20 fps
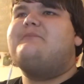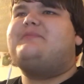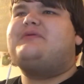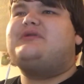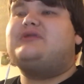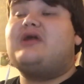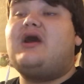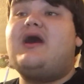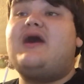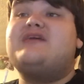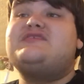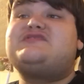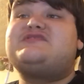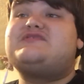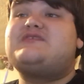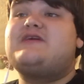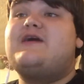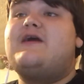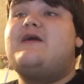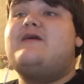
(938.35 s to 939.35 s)

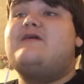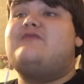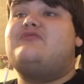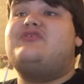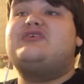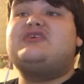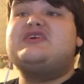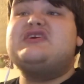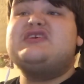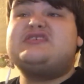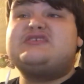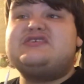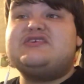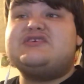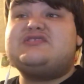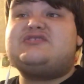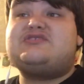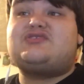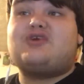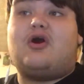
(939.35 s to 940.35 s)
Plus, there is
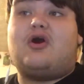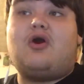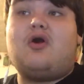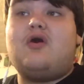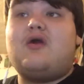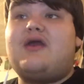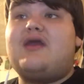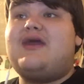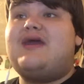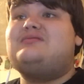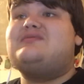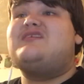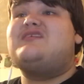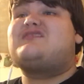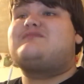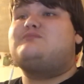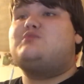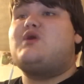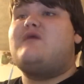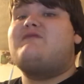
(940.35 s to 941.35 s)
this song in
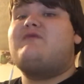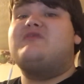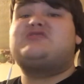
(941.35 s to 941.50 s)
this movie,